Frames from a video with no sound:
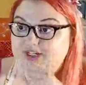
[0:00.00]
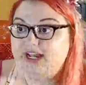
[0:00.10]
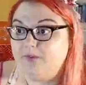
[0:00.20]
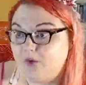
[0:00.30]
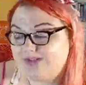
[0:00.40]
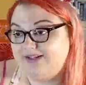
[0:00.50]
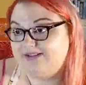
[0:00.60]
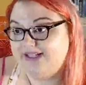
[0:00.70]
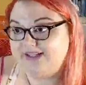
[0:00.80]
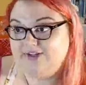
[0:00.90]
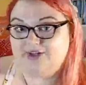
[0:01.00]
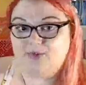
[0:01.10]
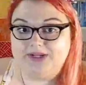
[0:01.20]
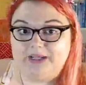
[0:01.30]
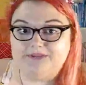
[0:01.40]
I worked at a psychiatric
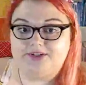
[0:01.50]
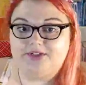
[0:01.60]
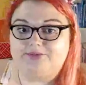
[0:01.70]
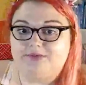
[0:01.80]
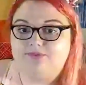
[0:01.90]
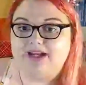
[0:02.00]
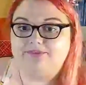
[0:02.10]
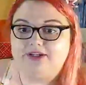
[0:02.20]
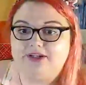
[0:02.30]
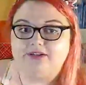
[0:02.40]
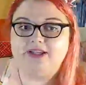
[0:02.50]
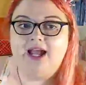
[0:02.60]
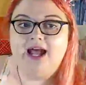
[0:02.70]
rehab center for 5 years.